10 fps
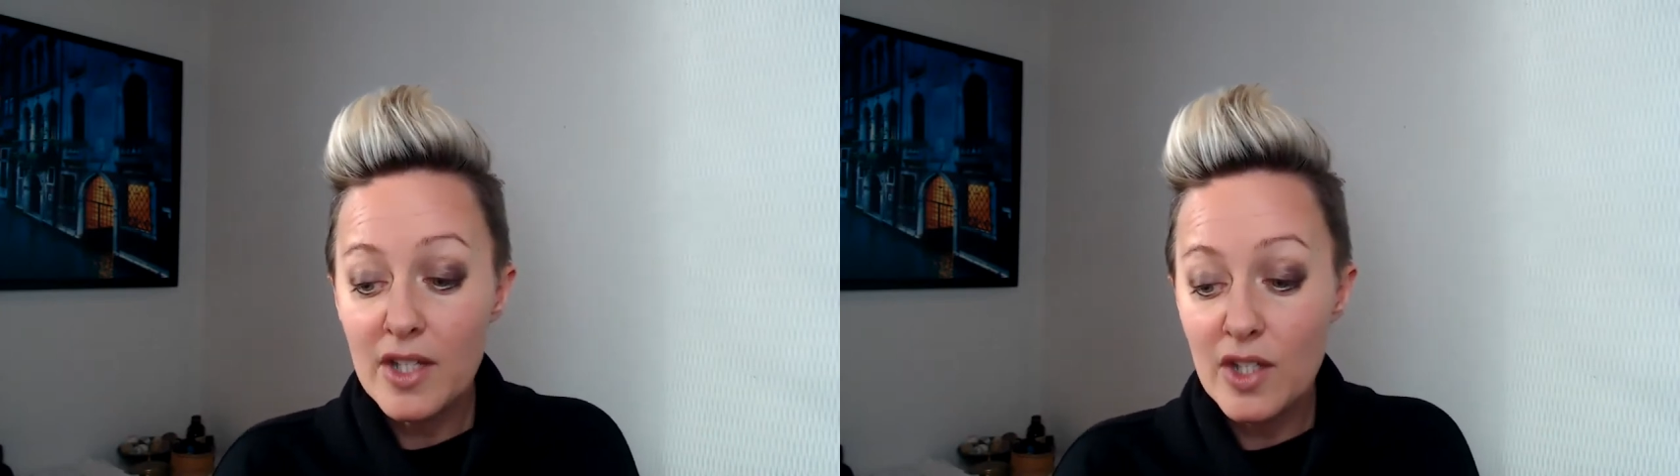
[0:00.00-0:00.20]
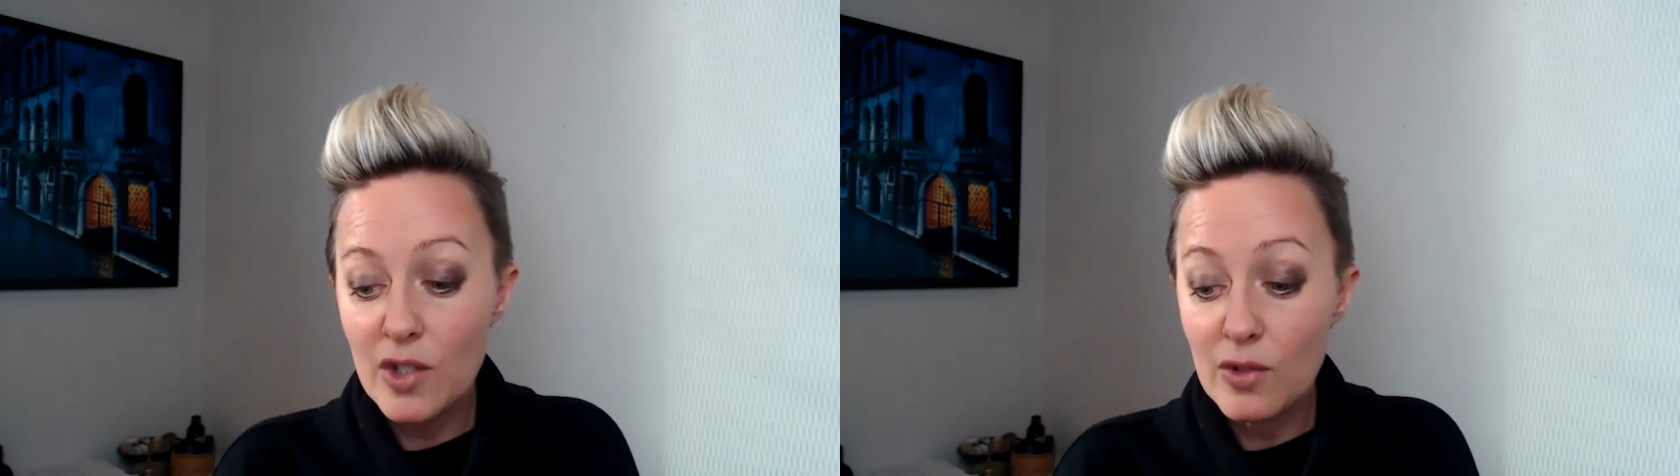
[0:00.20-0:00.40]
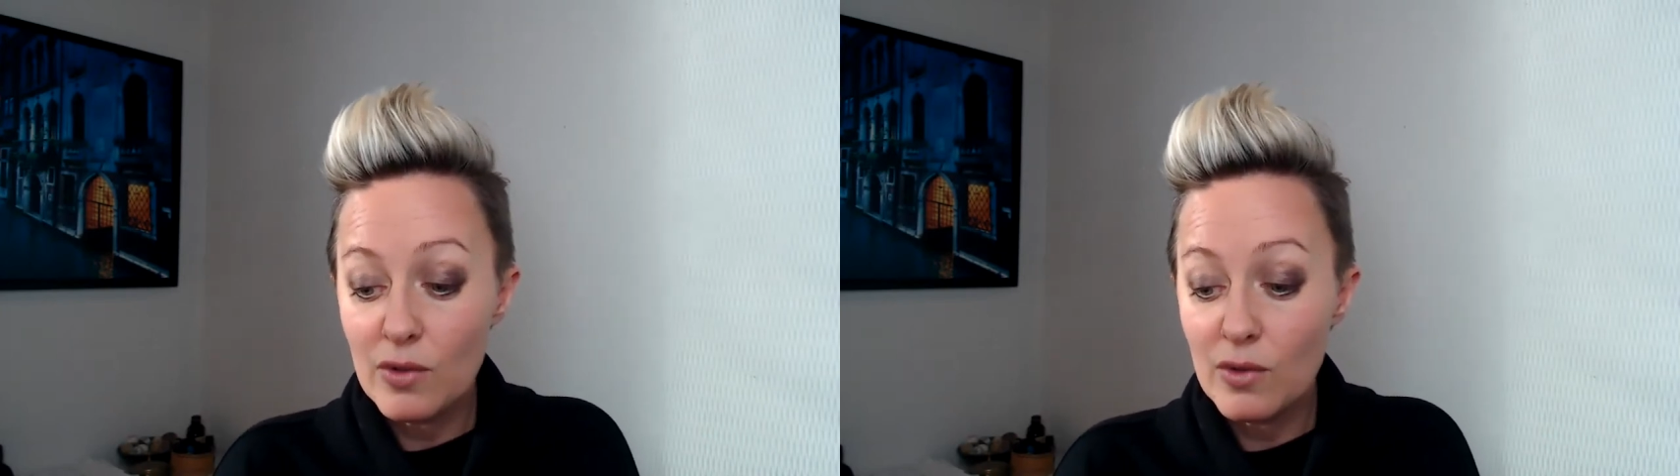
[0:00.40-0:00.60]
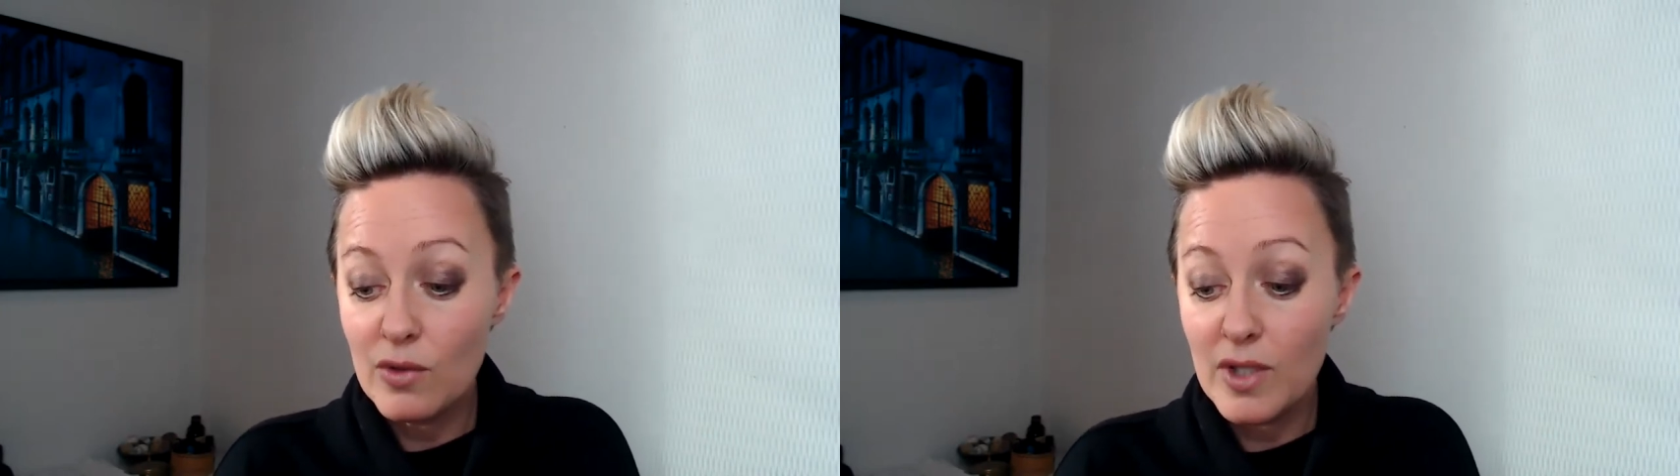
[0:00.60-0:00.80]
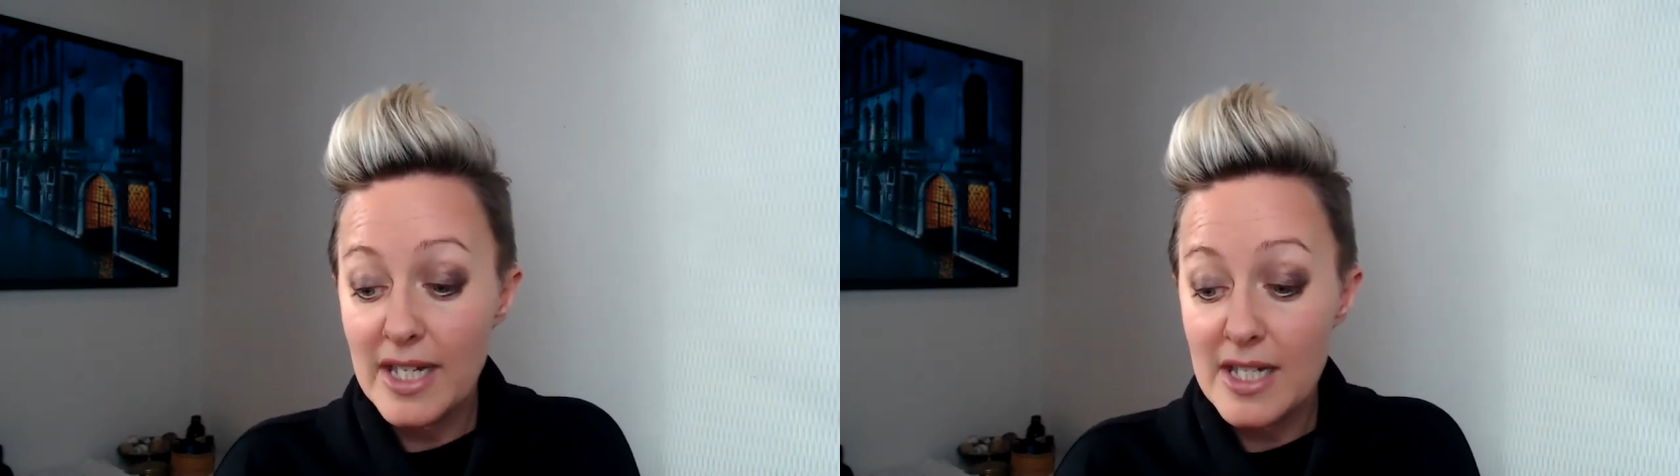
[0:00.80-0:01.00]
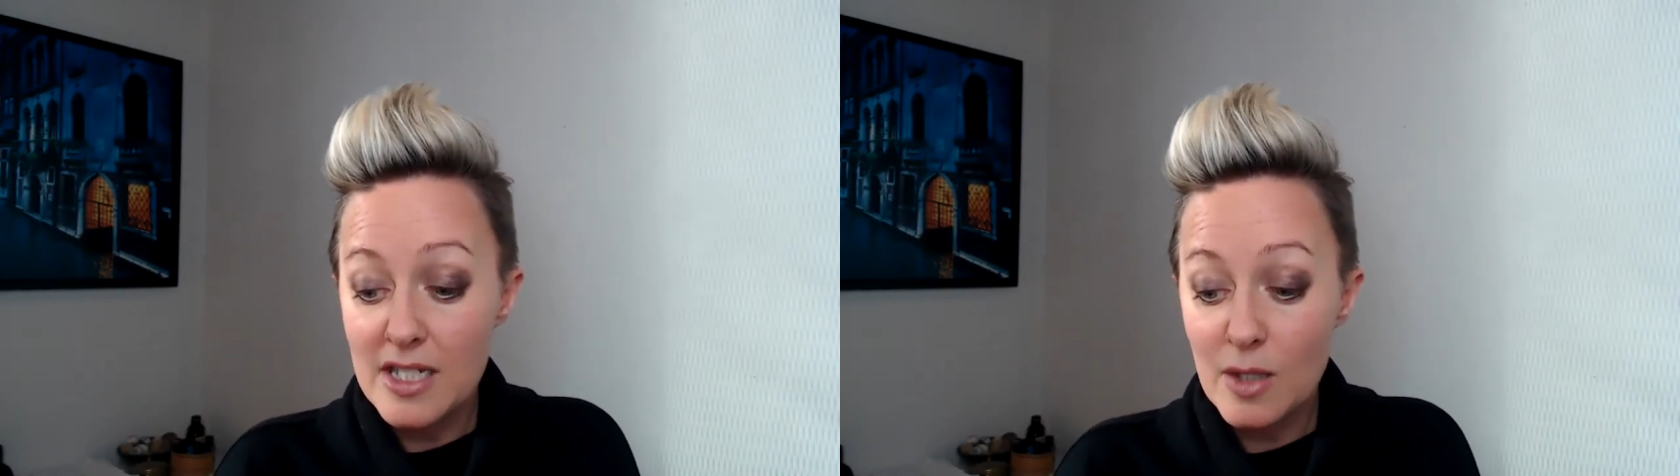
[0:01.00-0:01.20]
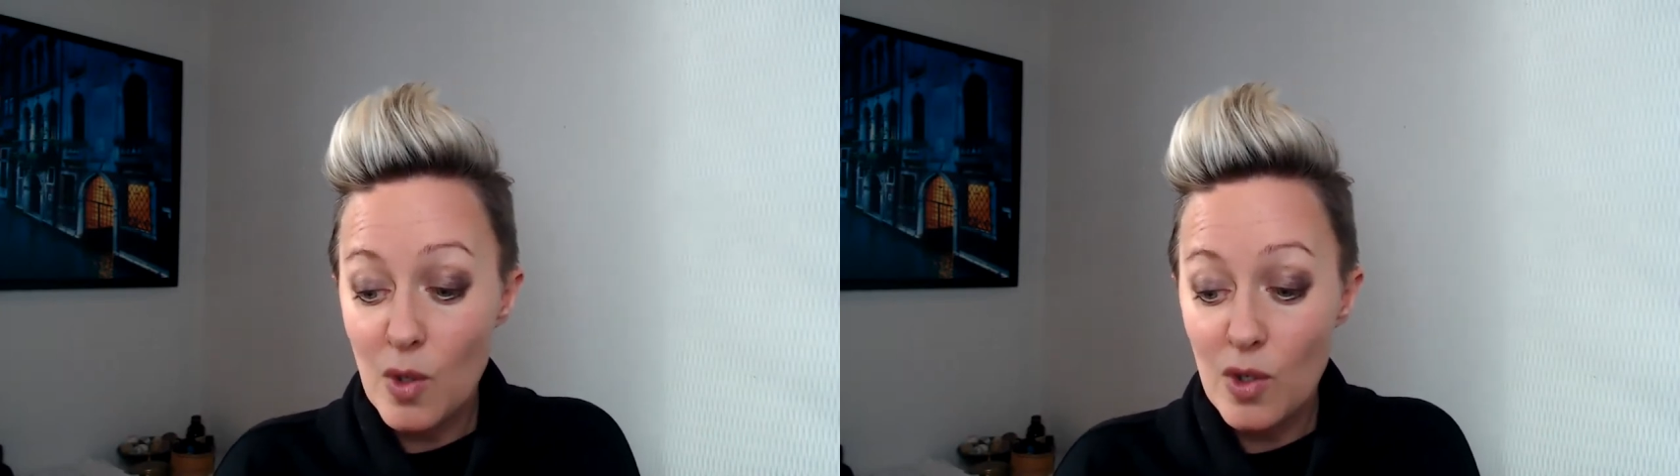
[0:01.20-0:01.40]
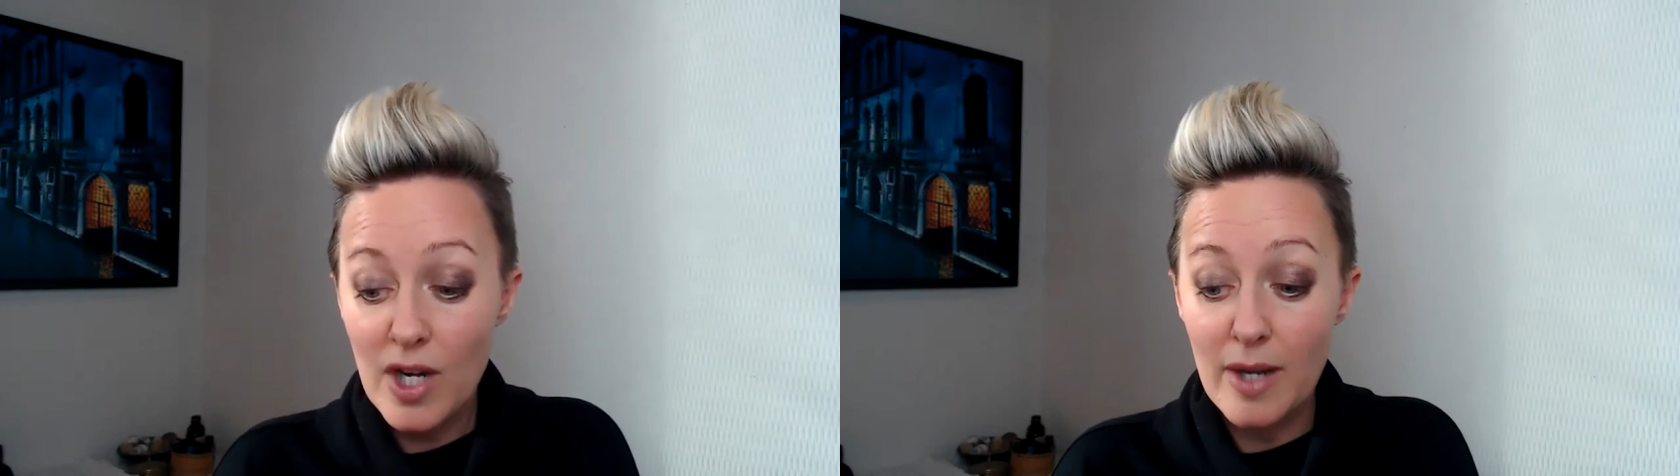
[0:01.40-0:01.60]
you get into the
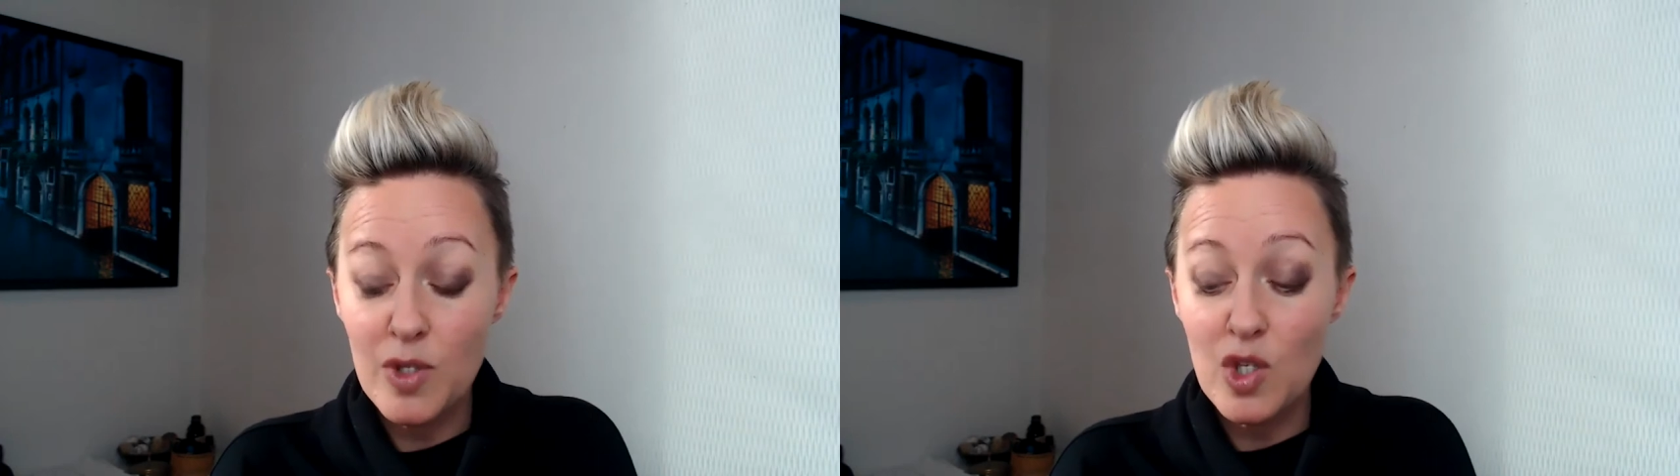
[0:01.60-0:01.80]
program,